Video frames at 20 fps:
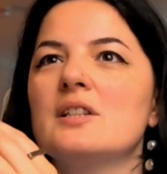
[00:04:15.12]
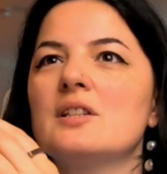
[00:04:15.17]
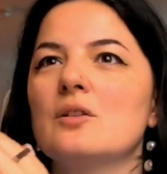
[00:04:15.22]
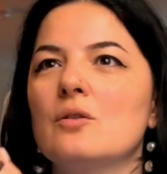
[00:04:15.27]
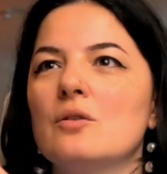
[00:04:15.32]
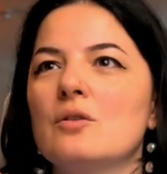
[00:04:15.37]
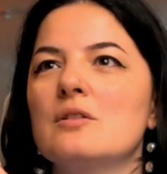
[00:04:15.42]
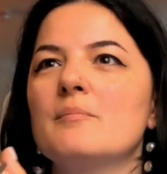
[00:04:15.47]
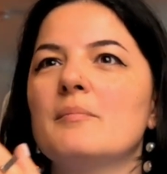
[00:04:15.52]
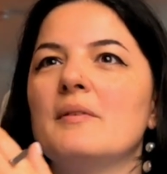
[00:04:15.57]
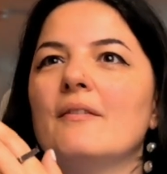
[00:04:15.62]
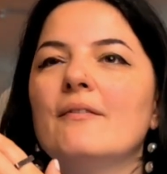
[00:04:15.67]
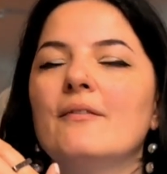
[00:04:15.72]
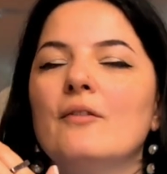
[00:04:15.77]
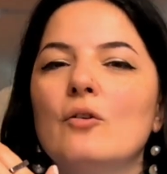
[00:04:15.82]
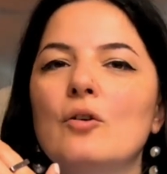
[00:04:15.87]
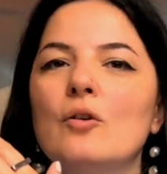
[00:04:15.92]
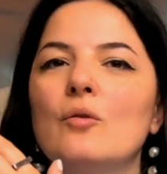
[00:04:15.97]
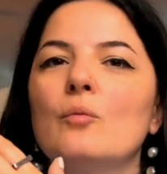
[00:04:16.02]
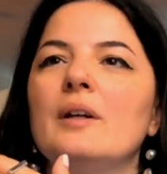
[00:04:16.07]
costs
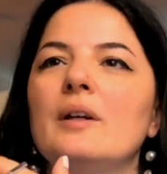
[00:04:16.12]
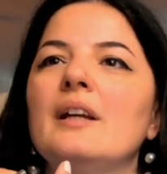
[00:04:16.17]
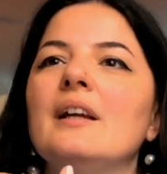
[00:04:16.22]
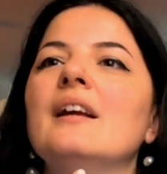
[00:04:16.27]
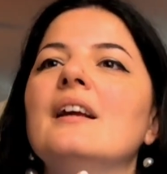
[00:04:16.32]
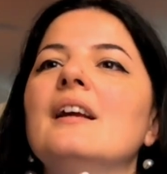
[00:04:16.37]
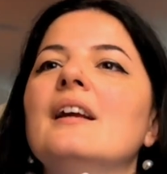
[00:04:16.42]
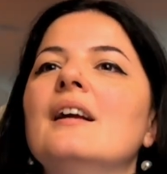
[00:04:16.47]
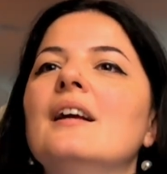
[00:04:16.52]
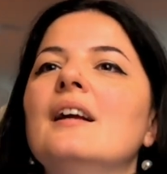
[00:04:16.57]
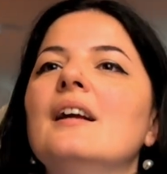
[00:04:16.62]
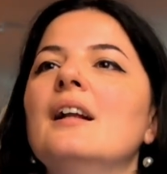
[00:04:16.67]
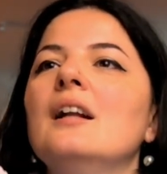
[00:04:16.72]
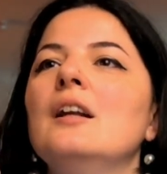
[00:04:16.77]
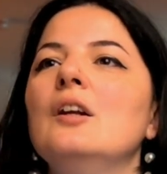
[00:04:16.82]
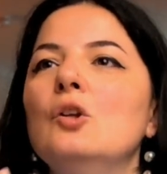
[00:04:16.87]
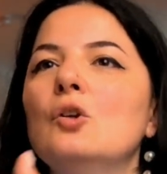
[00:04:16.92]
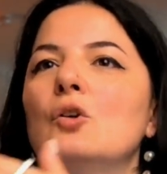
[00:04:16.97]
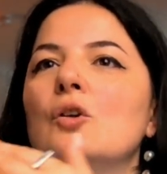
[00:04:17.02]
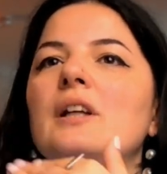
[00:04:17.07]
before we
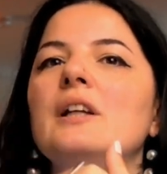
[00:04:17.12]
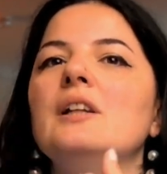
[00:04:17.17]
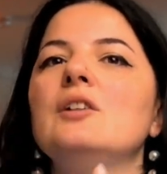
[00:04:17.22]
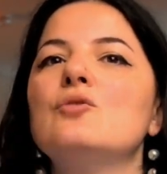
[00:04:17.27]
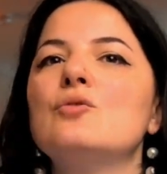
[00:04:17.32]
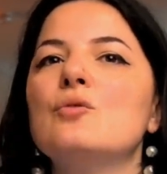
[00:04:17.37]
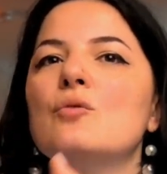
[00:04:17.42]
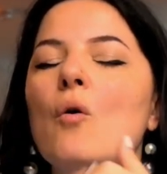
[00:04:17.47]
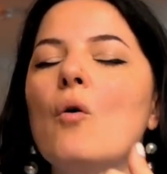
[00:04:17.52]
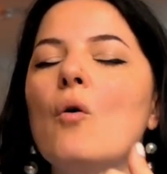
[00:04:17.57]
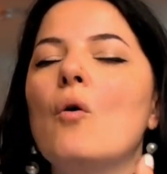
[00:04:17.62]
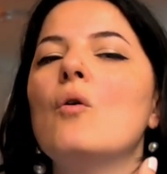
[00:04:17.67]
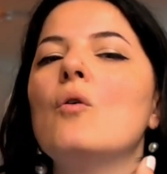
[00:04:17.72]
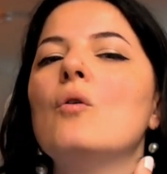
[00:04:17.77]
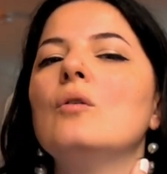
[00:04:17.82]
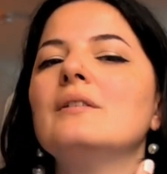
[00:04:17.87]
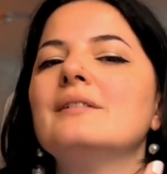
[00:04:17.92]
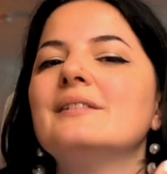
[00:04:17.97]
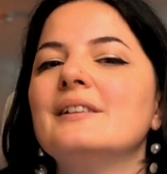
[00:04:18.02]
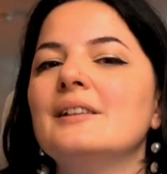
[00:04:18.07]
look into
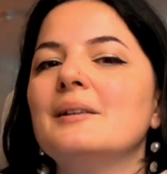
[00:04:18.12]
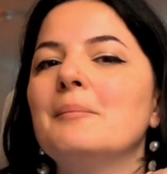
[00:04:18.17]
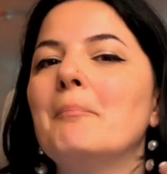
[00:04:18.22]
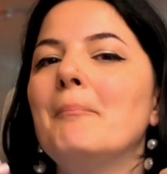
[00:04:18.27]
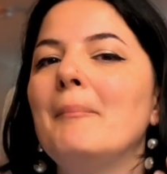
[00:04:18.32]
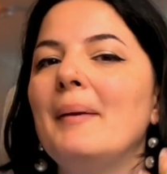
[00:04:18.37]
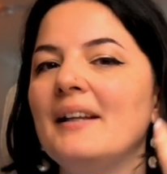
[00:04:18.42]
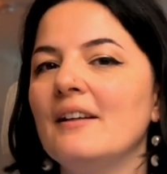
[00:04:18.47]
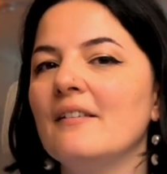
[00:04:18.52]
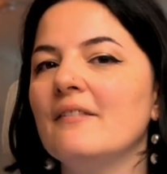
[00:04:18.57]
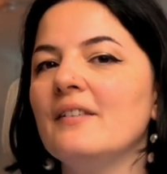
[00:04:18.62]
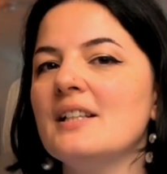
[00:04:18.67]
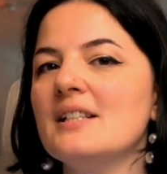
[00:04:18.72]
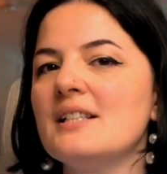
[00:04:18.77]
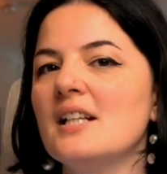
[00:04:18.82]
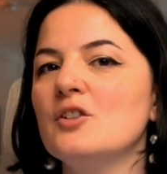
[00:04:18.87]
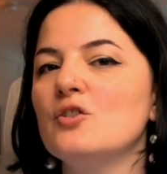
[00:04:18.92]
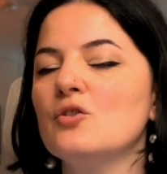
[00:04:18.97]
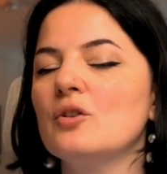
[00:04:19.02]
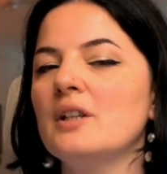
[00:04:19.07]
all the benefits
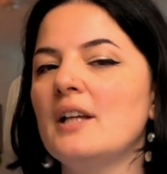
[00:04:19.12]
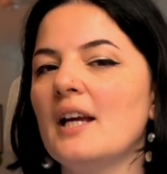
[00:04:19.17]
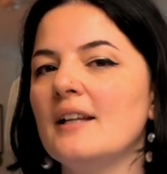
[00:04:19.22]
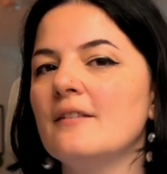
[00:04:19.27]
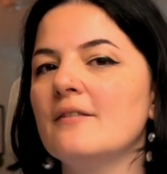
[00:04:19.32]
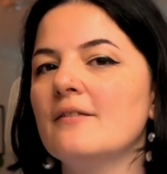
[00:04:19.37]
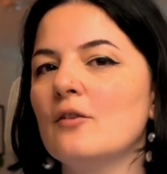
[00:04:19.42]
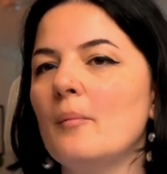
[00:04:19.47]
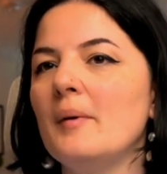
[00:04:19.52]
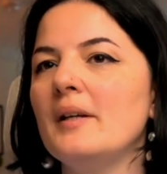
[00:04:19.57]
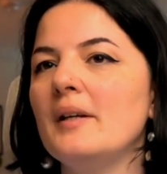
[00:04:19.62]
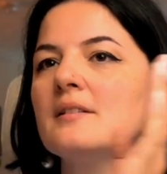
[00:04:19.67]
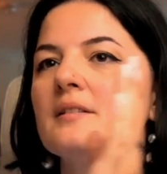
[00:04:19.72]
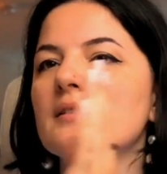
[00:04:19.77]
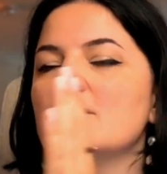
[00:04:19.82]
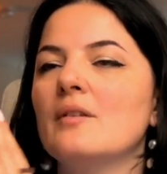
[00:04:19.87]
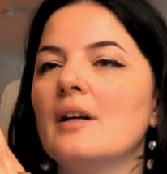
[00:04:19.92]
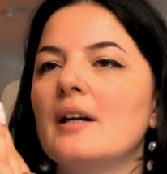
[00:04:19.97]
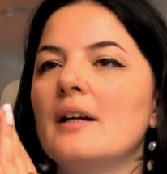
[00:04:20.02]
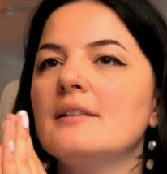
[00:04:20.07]
that you get from it
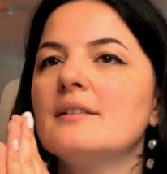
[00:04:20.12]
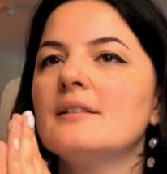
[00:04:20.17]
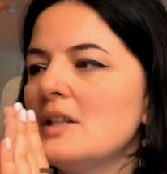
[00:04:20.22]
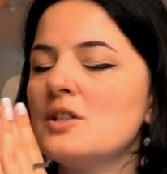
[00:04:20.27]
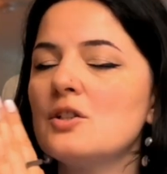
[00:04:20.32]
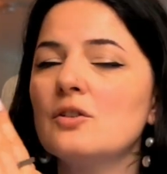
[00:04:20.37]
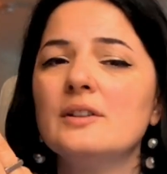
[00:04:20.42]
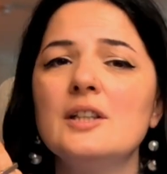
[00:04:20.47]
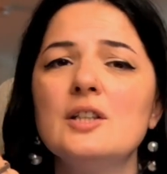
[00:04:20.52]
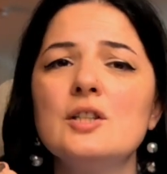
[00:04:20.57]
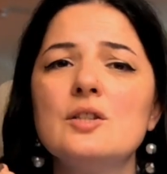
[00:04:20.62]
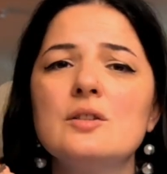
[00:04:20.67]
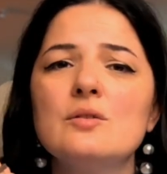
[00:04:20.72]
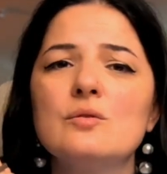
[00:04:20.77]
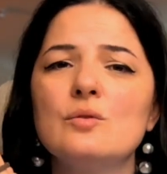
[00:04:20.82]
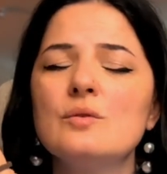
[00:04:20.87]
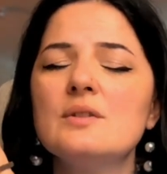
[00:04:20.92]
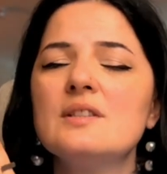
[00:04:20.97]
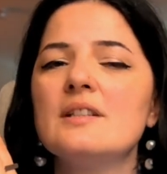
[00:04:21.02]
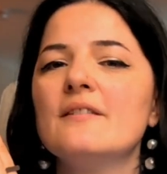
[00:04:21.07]
right so this
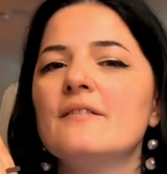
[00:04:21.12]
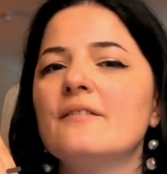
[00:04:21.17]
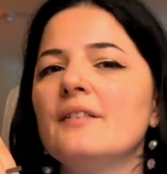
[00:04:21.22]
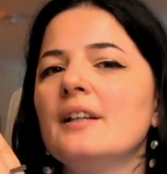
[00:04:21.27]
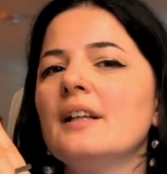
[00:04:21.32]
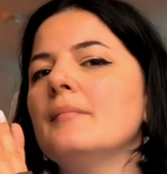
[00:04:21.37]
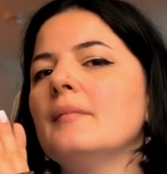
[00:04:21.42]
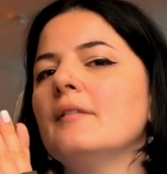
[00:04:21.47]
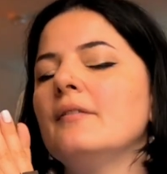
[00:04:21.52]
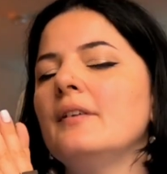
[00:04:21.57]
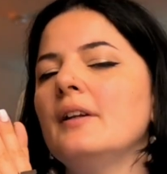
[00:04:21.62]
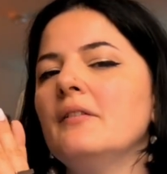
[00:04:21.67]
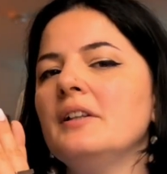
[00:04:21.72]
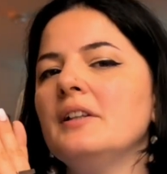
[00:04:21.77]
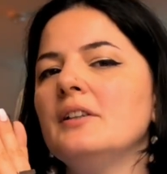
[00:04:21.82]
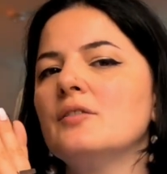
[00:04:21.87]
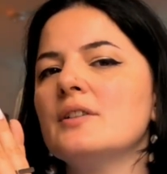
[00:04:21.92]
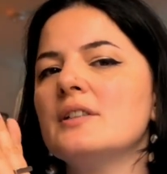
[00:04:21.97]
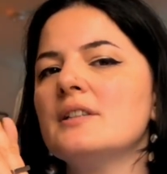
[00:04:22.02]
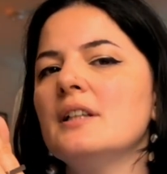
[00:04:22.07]
do something very
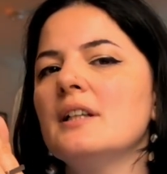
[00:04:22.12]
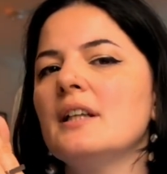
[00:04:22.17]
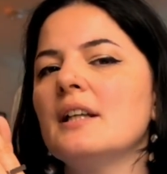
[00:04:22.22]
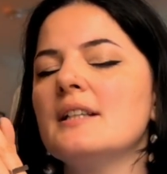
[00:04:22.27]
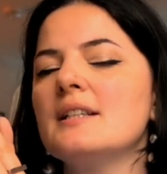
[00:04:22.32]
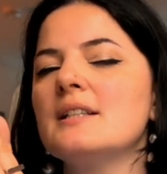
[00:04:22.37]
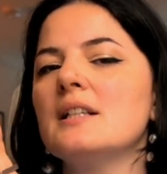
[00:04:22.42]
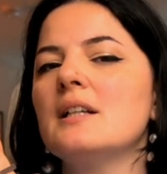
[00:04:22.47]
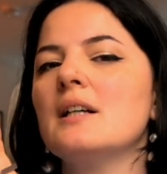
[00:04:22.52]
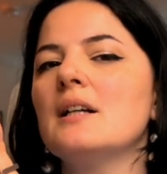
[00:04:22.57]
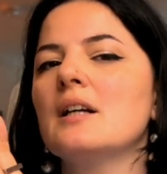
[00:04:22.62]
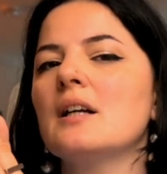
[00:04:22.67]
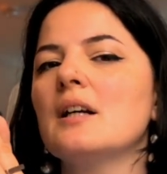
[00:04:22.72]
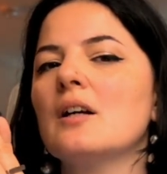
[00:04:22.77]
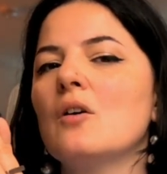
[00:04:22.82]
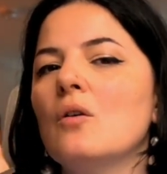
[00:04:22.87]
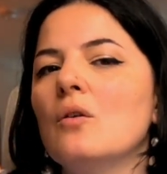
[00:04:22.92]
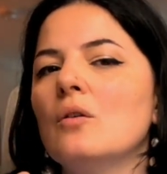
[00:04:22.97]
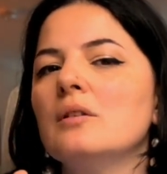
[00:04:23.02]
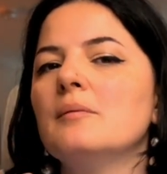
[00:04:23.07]
interesting is a uh,
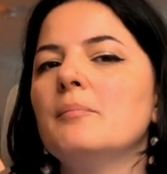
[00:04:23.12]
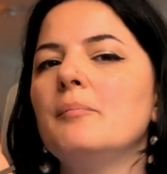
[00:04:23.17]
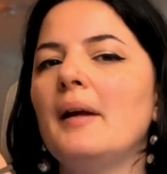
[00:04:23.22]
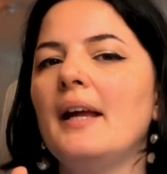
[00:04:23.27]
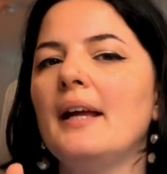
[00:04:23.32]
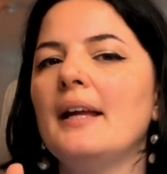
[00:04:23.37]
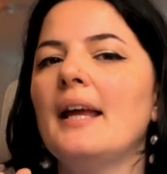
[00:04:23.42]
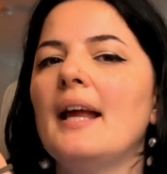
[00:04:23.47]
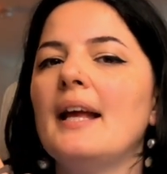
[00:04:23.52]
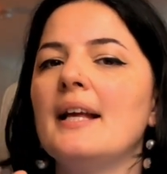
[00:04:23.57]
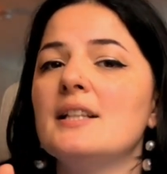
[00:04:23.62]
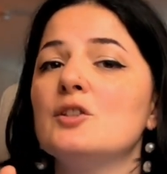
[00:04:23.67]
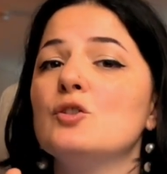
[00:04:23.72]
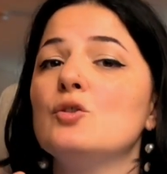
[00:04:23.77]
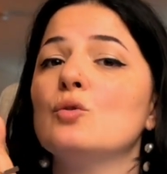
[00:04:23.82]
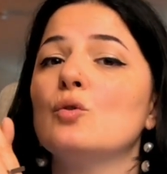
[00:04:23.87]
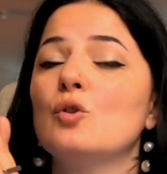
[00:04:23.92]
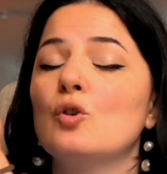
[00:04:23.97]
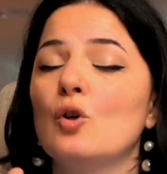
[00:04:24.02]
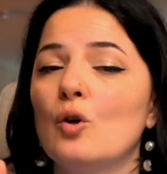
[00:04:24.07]
cold pay as
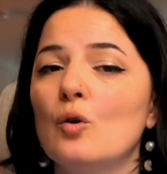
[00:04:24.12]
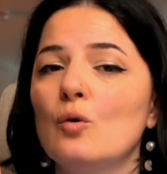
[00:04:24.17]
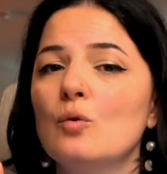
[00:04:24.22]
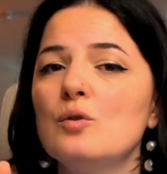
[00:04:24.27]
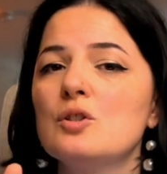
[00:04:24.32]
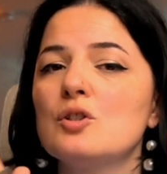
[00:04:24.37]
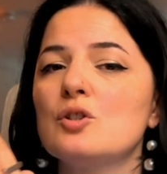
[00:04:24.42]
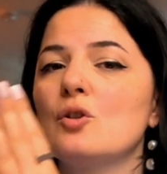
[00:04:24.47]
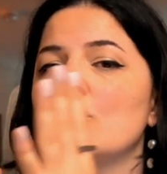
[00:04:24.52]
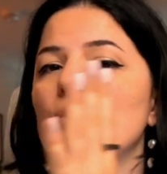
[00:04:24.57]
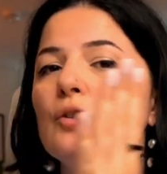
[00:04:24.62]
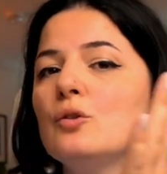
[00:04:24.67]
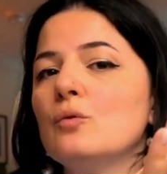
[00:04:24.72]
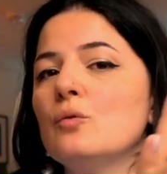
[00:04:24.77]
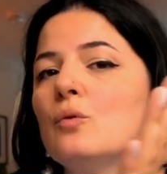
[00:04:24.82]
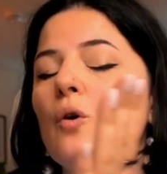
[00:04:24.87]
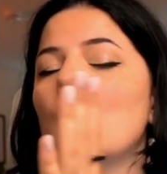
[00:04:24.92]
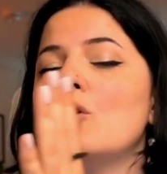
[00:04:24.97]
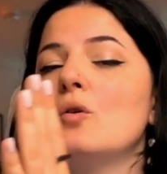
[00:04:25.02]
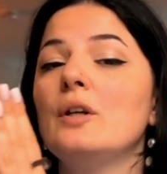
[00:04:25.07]
you go so
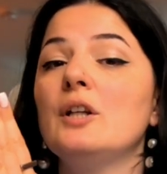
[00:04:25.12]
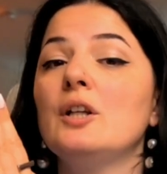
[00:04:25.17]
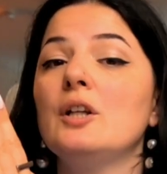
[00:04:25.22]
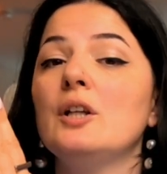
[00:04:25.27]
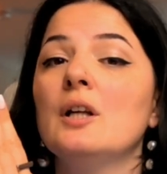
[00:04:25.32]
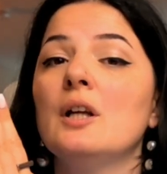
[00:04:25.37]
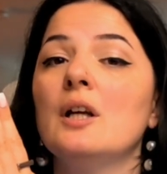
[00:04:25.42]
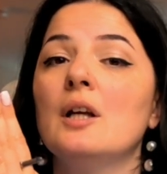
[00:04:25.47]
you only